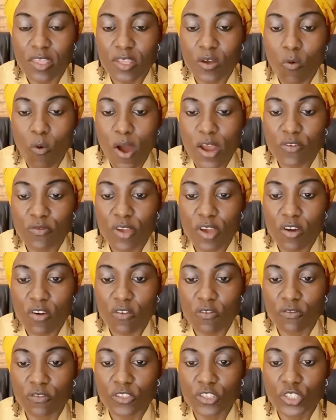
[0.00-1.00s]
The one way
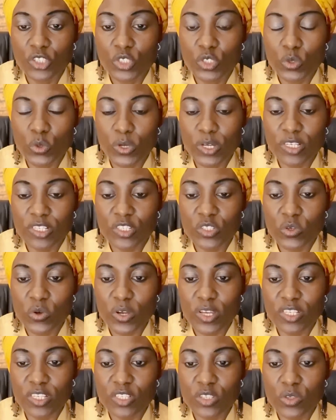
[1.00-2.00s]
of doing
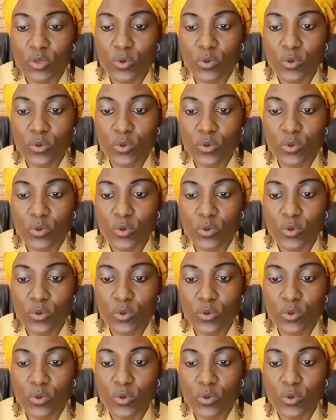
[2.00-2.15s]
so is